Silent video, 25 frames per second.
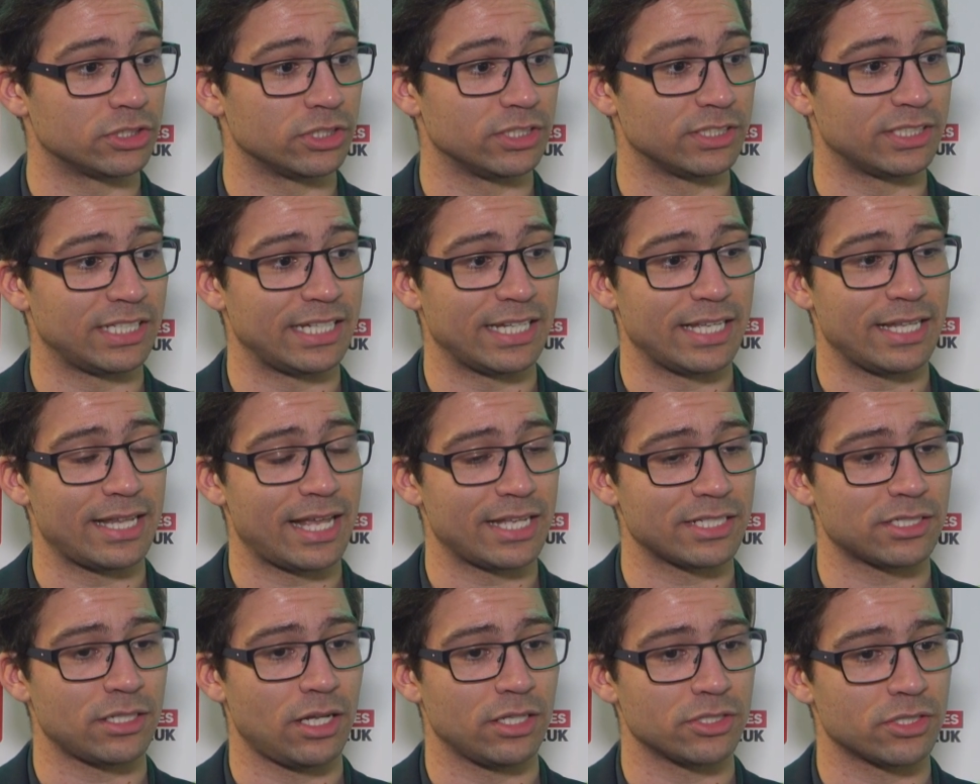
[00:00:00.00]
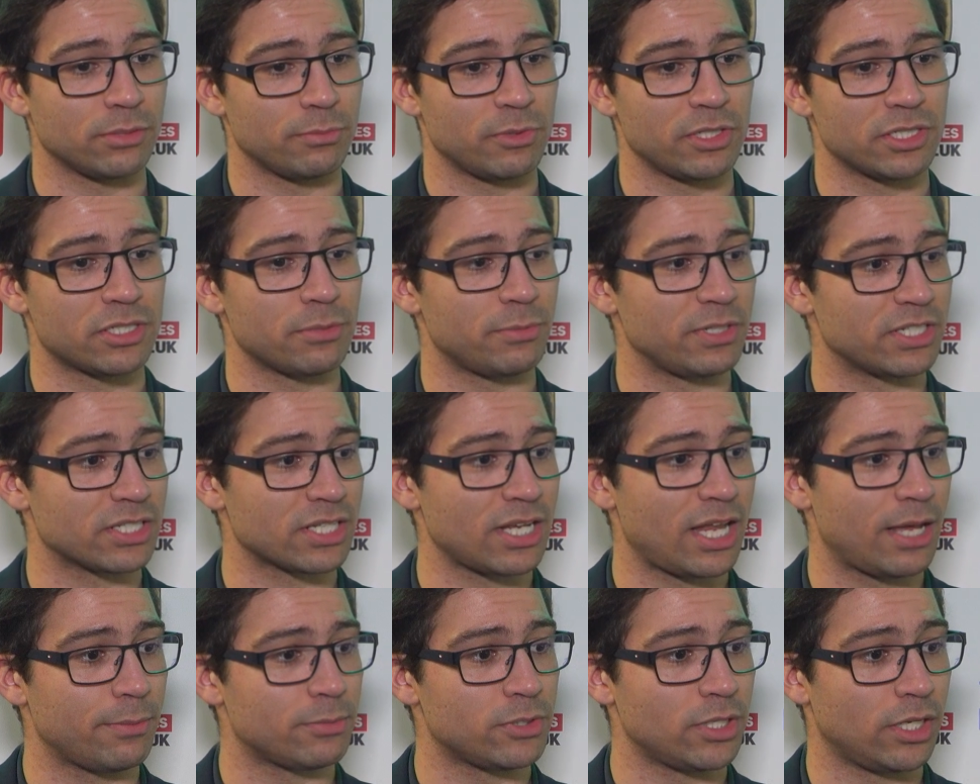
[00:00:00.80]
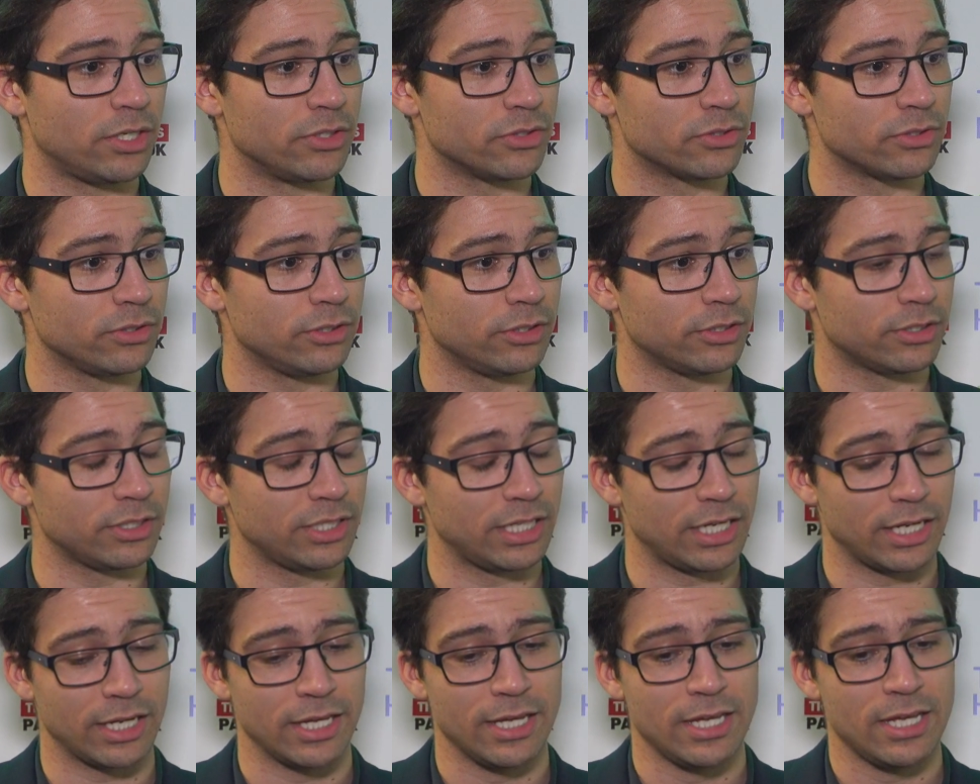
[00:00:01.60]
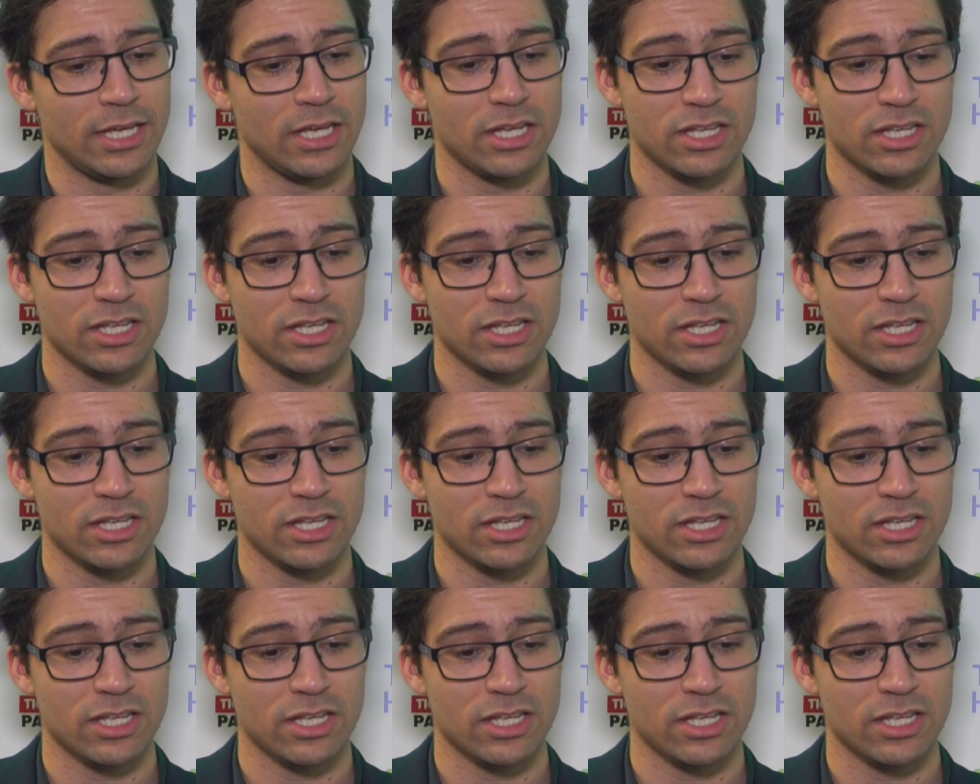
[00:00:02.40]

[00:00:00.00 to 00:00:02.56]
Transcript: So I think that's not something to be slept on, sort of thing.